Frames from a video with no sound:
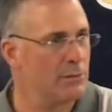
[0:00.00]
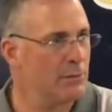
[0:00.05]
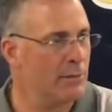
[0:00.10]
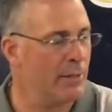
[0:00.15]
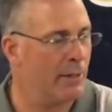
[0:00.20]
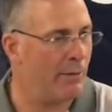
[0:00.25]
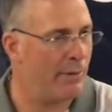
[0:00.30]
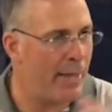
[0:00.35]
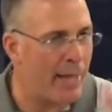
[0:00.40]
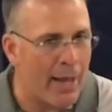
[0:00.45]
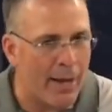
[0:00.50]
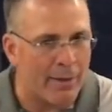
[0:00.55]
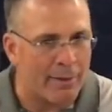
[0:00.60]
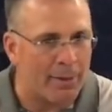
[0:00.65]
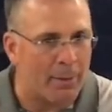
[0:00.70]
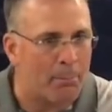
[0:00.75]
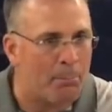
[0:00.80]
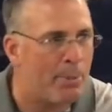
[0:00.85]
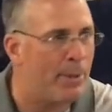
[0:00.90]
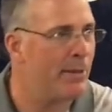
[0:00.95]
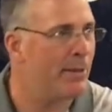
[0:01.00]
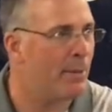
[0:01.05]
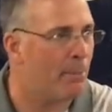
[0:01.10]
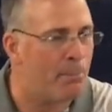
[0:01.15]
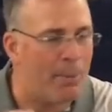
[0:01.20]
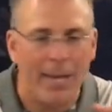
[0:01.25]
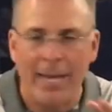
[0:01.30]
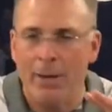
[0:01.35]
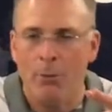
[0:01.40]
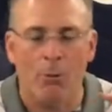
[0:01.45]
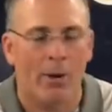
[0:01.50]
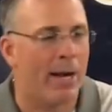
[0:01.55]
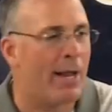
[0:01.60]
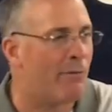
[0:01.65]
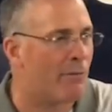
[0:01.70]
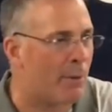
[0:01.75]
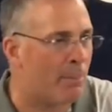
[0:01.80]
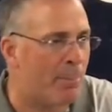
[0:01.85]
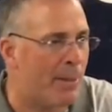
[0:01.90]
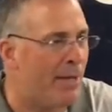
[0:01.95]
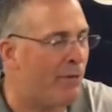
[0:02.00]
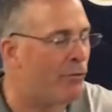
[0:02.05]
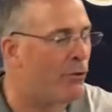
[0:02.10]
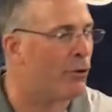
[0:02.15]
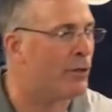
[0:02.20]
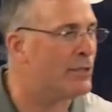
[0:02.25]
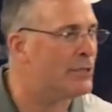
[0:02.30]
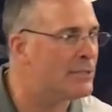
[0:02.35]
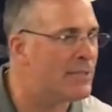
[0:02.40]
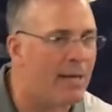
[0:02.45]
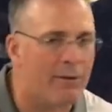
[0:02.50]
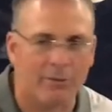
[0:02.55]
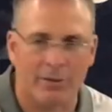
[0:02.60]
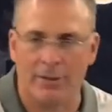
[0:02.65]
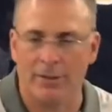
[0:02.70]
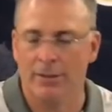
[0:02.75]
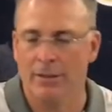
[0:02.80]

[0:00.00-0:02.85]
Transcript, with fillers: You know, they had it the, the P whatever, the P37.